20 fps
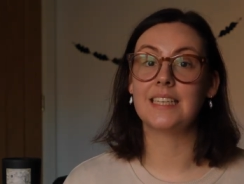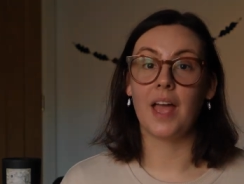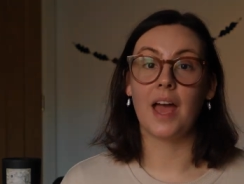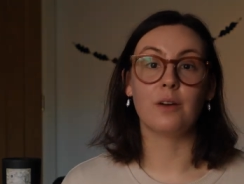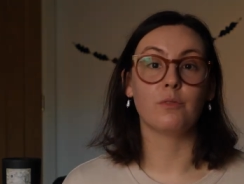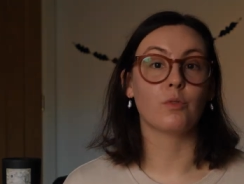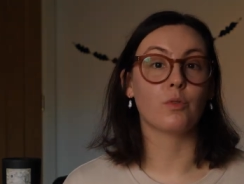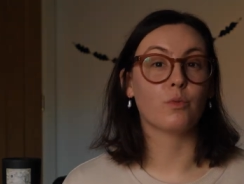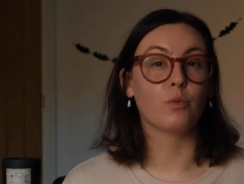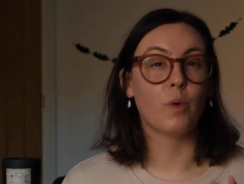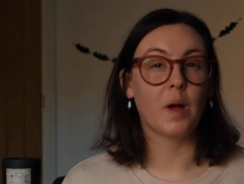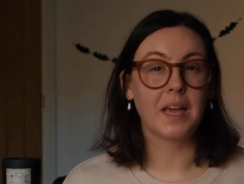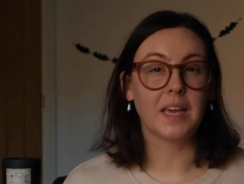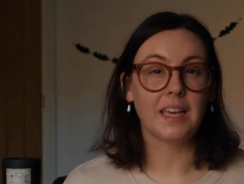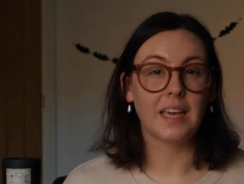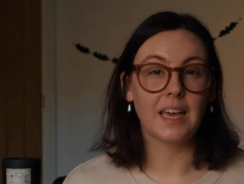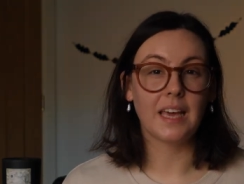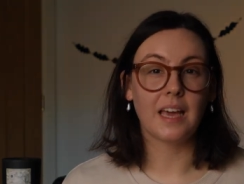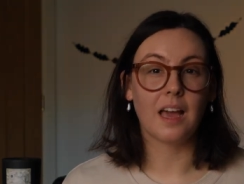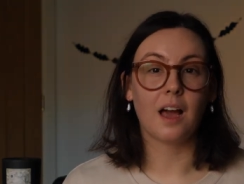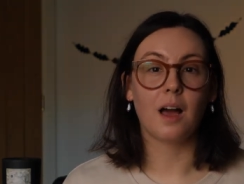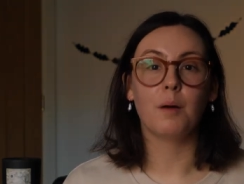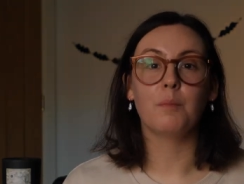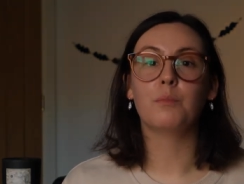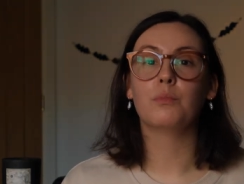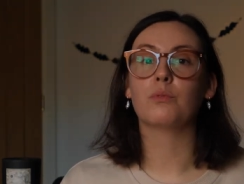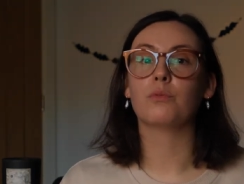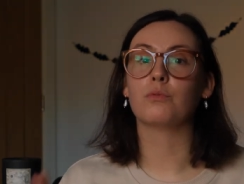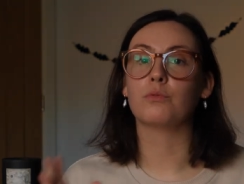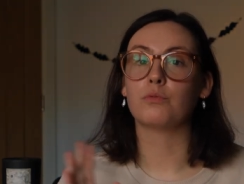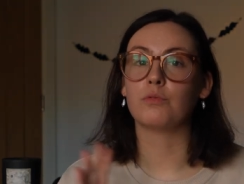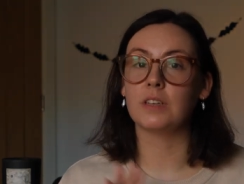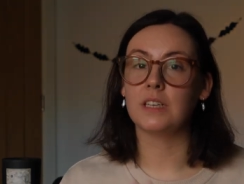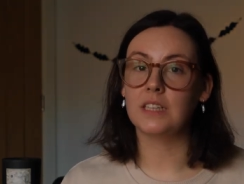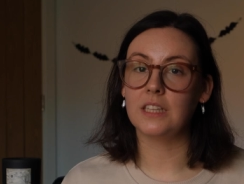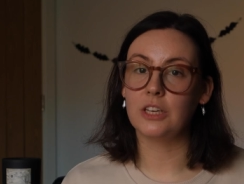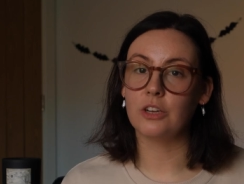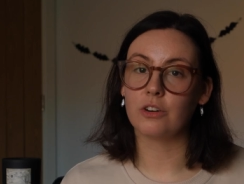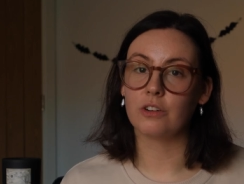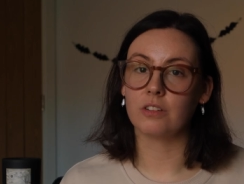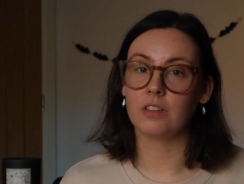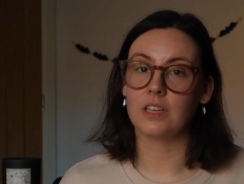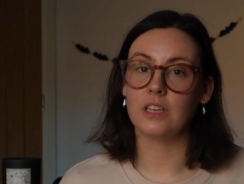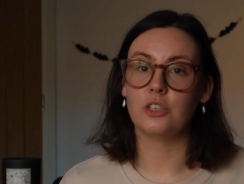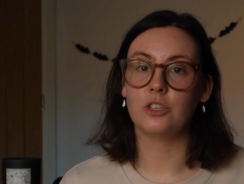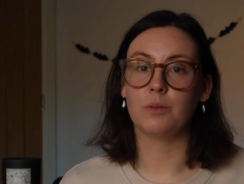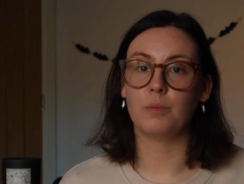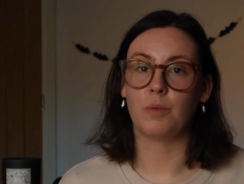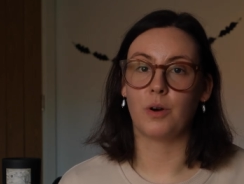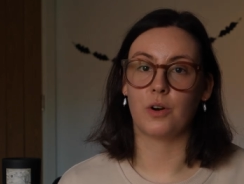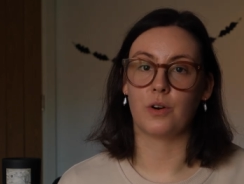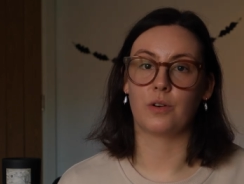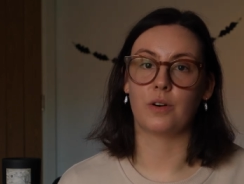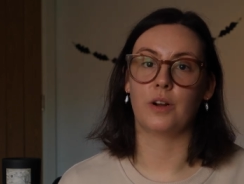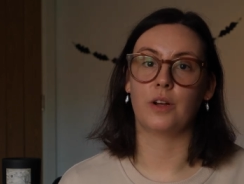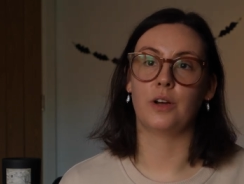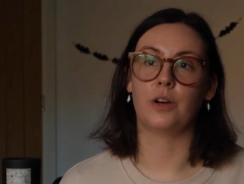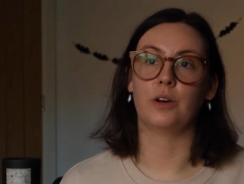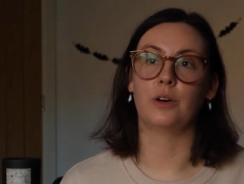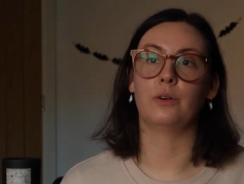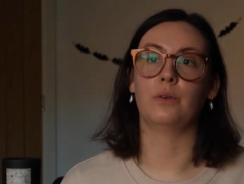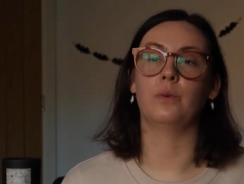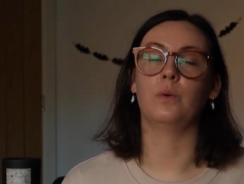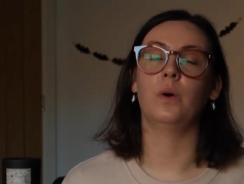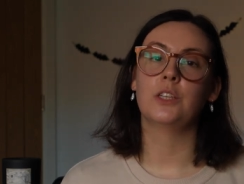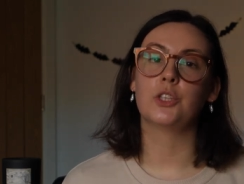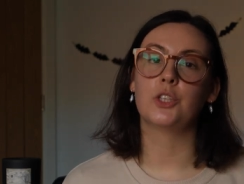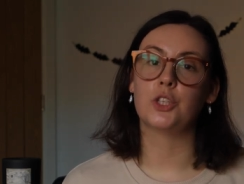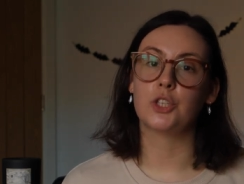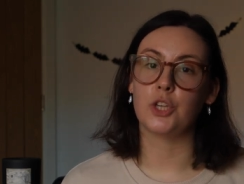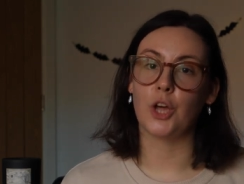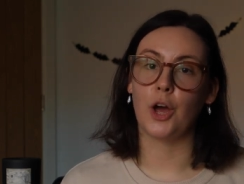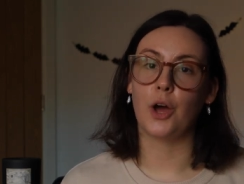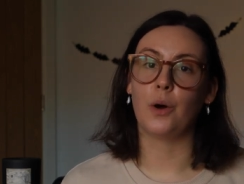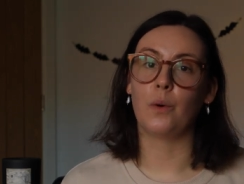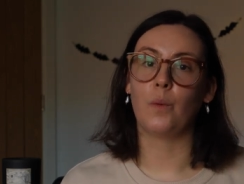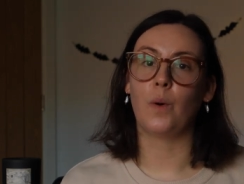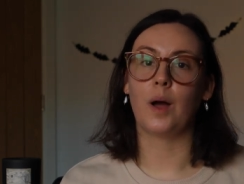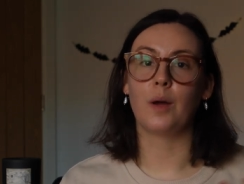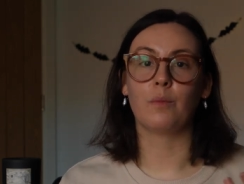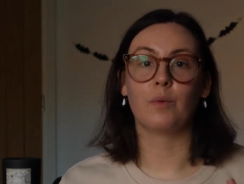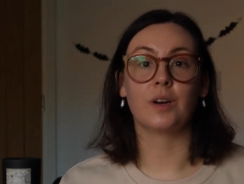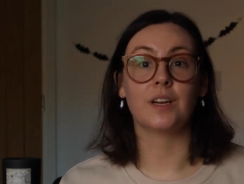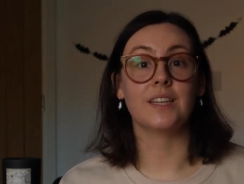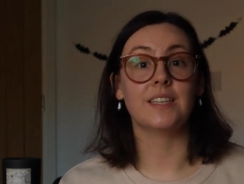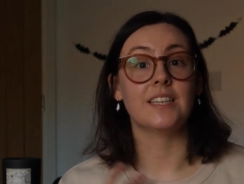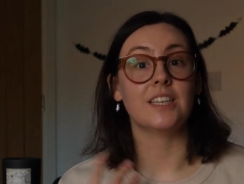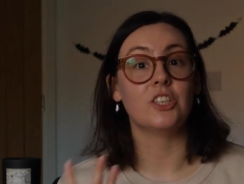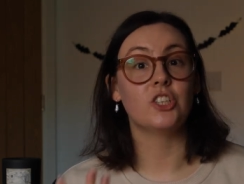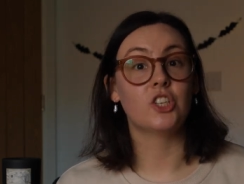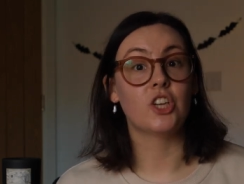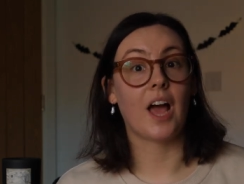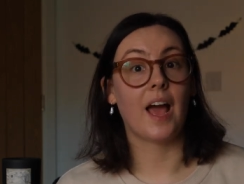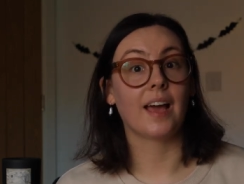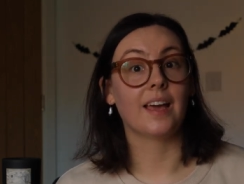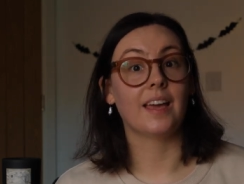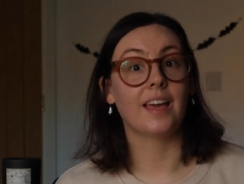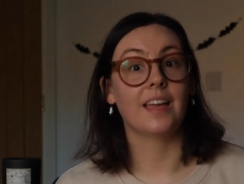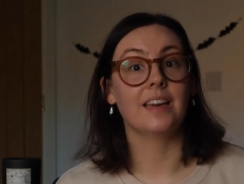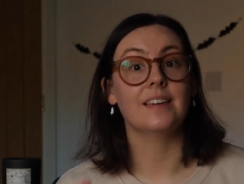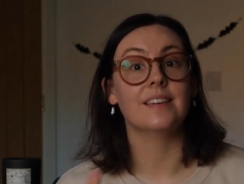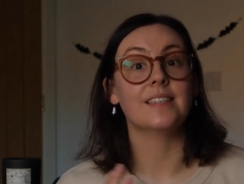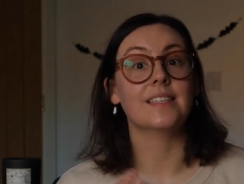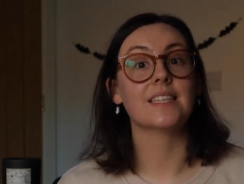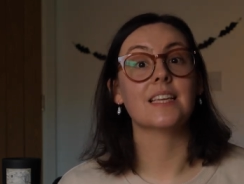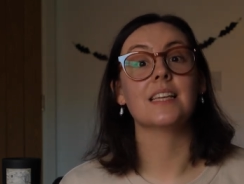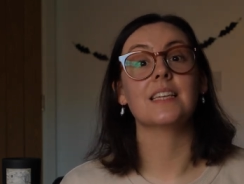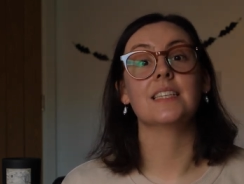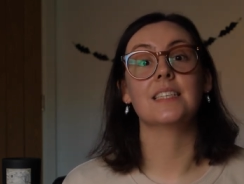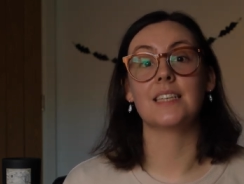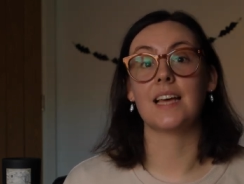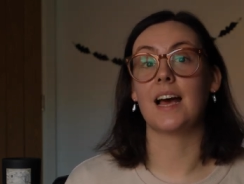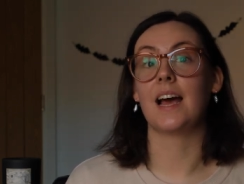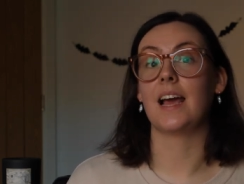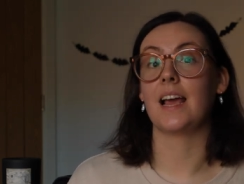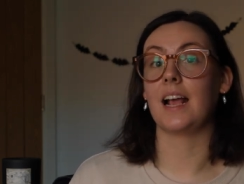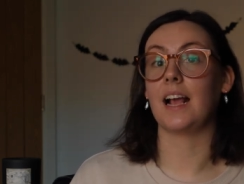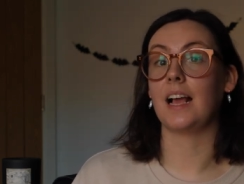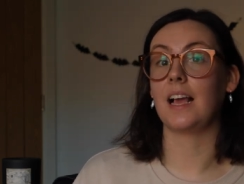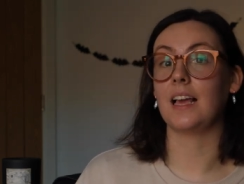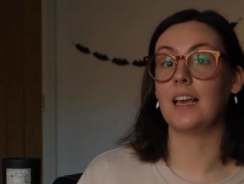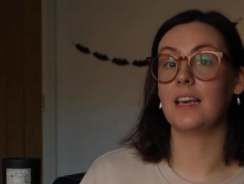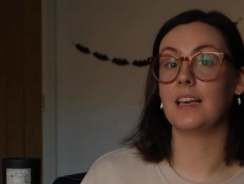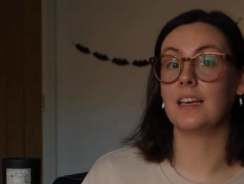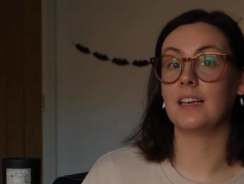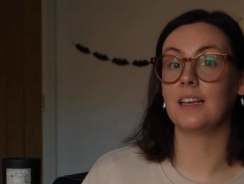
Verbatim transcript: And we're waking up really early tomorrow, so I wanted to check in today